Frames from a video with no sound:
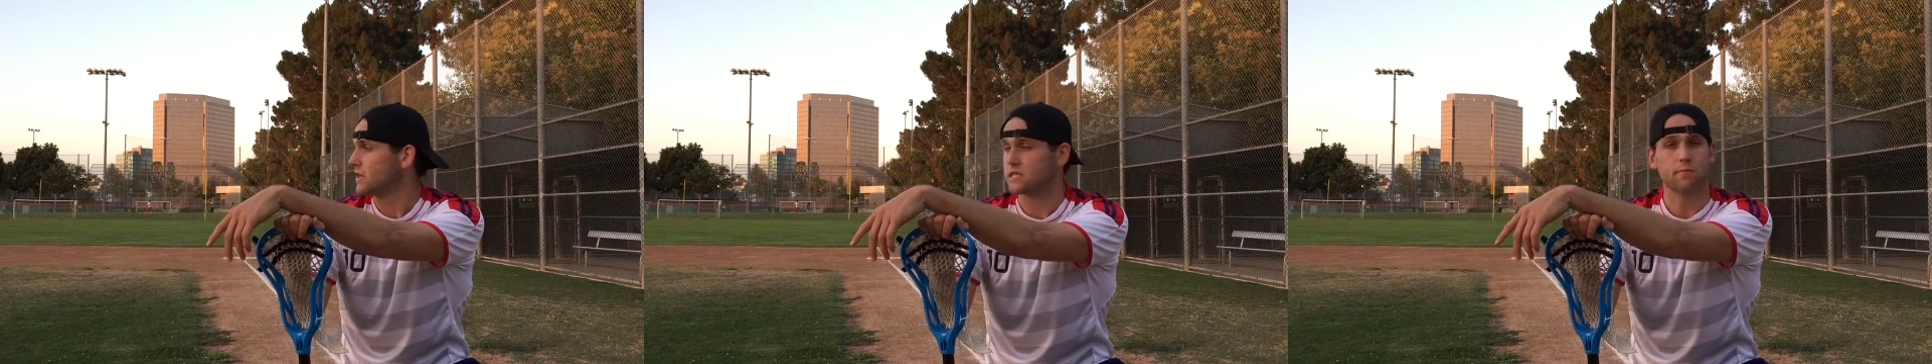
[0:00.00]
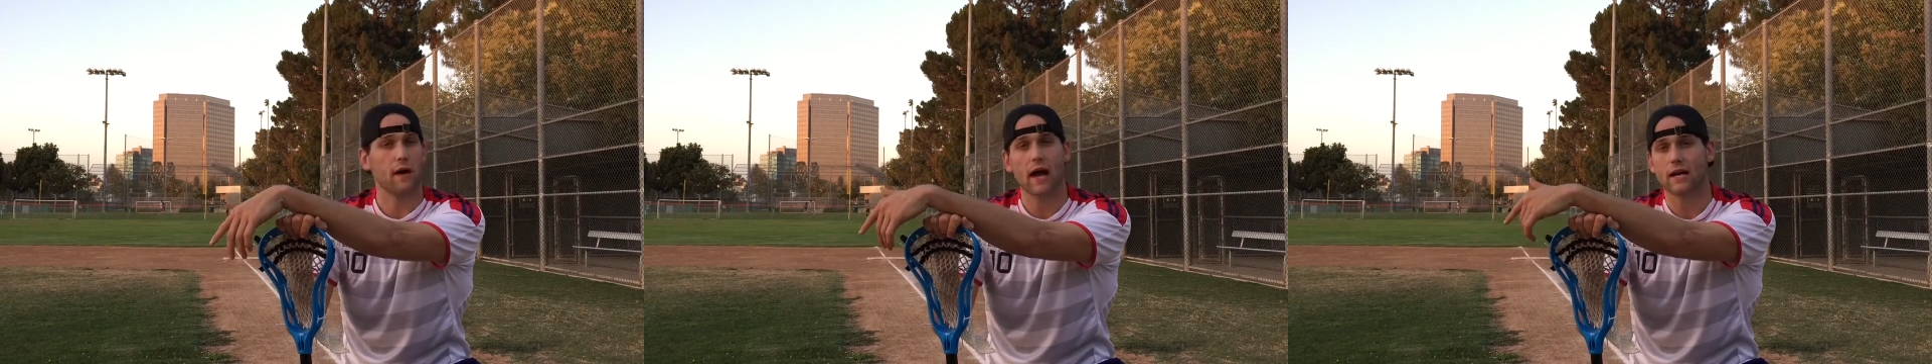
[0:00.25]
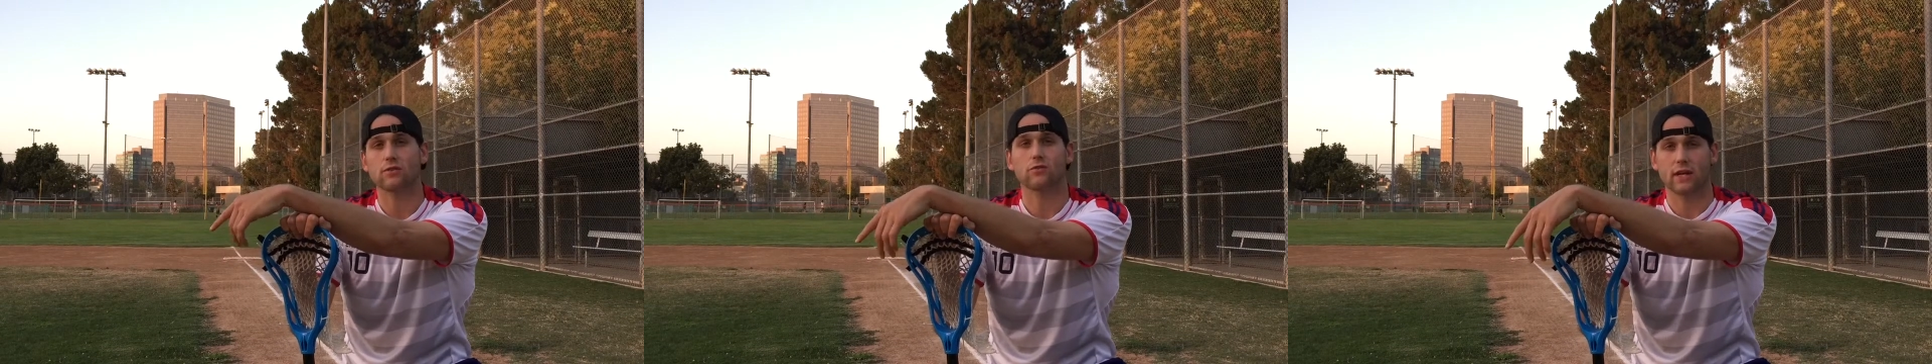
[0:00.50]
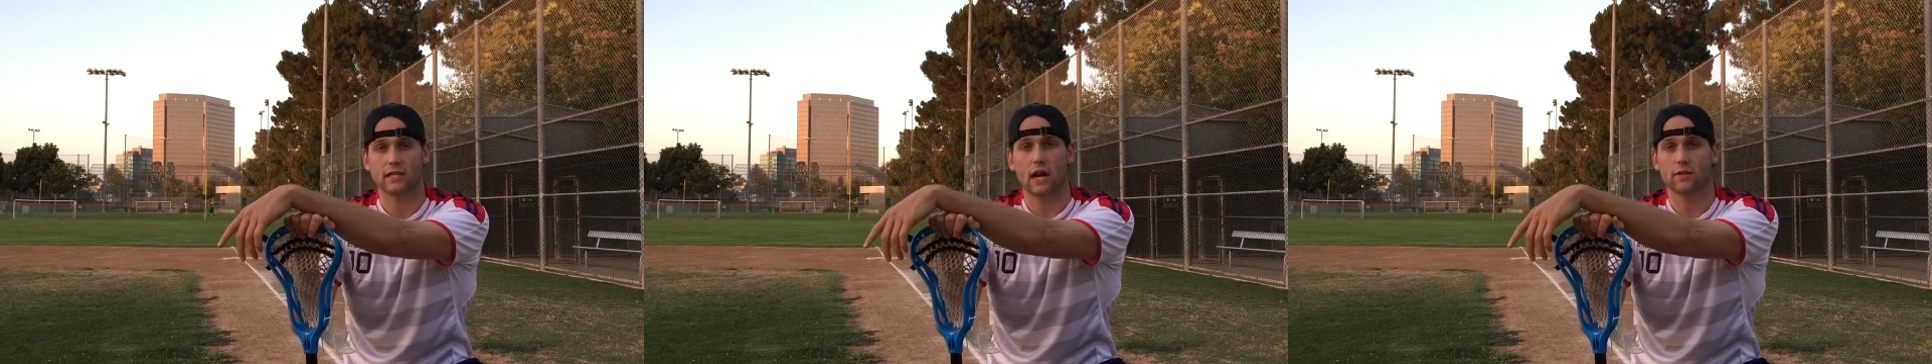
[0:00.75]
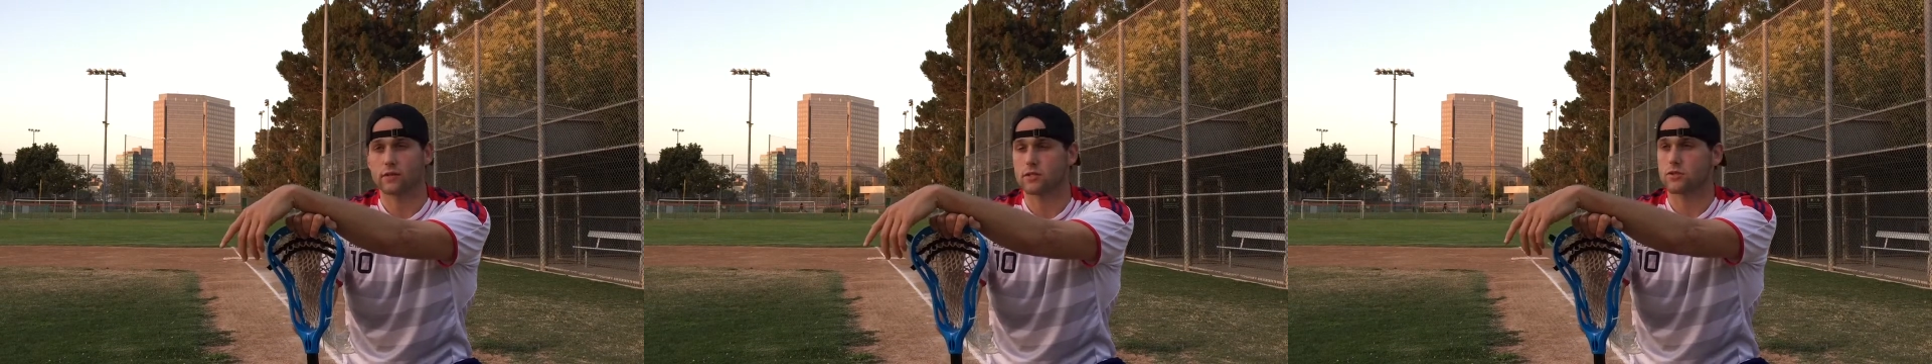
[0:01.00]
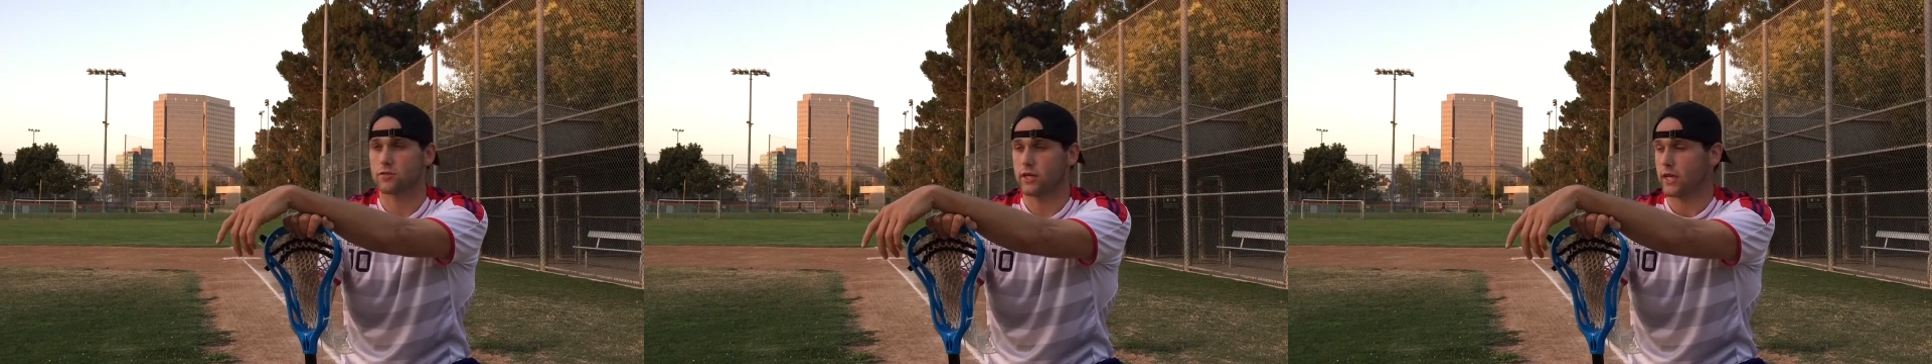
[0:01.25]
this pack is right down the
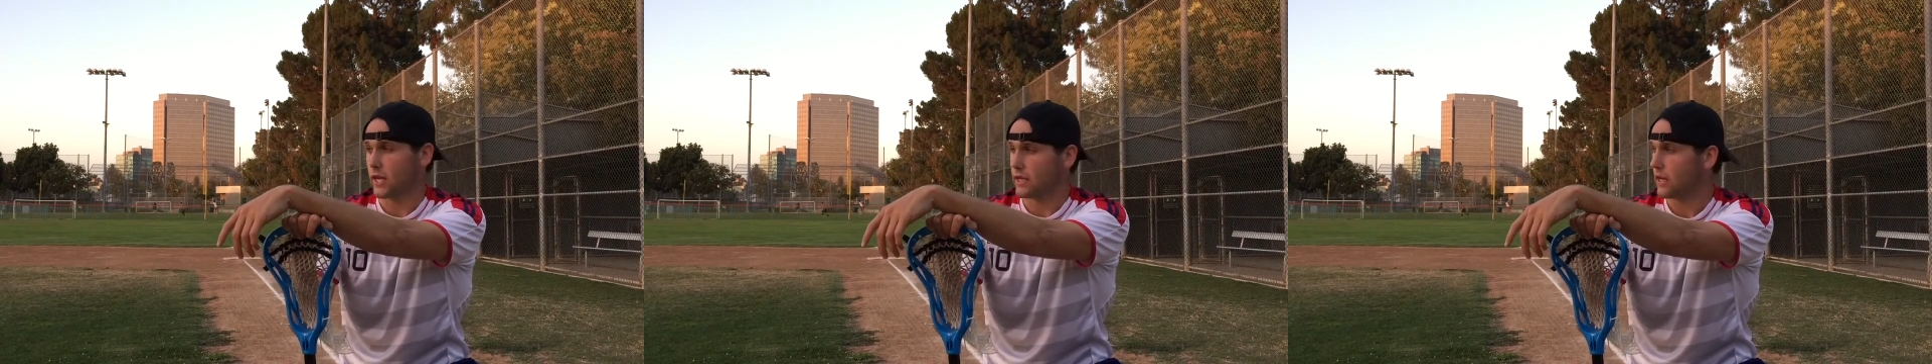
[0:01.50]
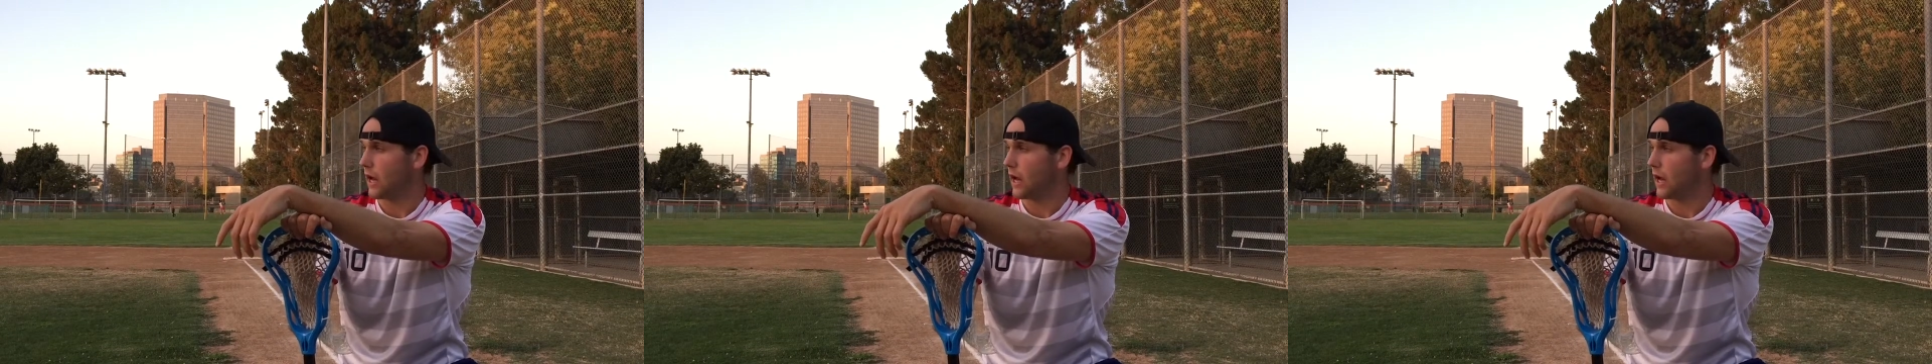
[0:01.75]
street, and,